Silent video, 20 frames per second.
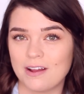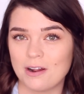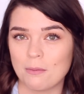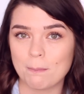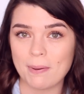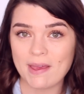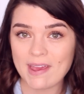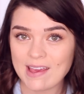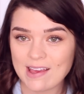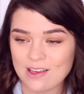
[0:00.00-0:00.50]
kind
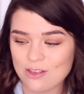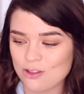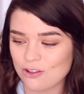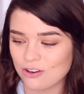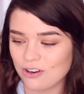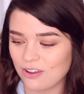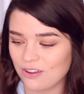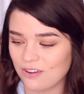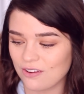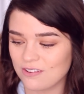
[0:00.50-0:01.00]
of
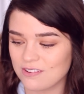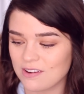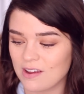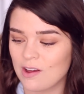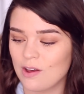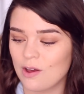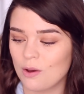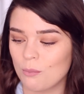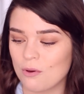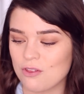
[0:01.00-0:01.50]
peach nude,
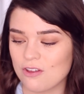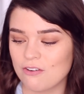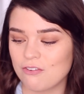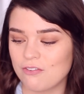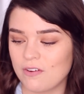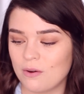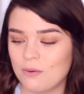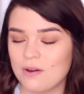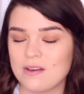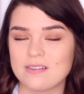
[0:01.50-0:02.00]
which I
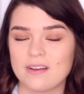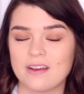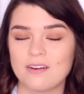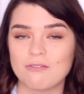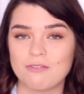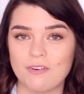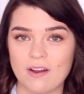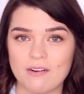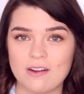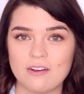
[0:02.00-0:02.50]
feel is
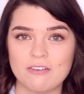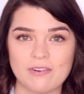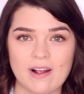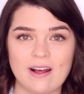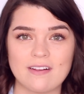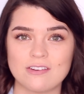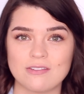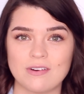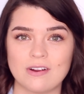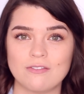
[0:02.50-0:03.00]
like very
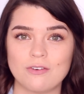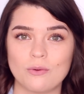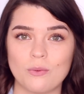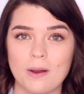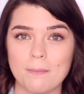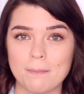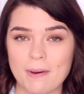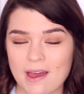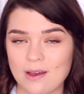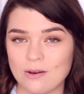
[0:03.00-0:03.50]
flattering for
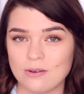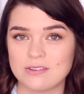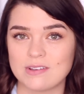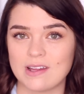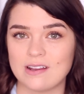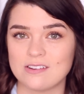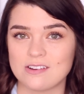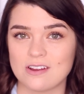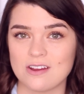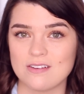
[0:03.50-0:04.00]
quite pale
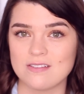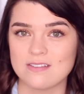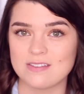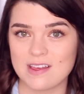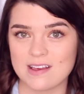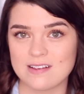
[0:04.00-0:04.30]
skin tones.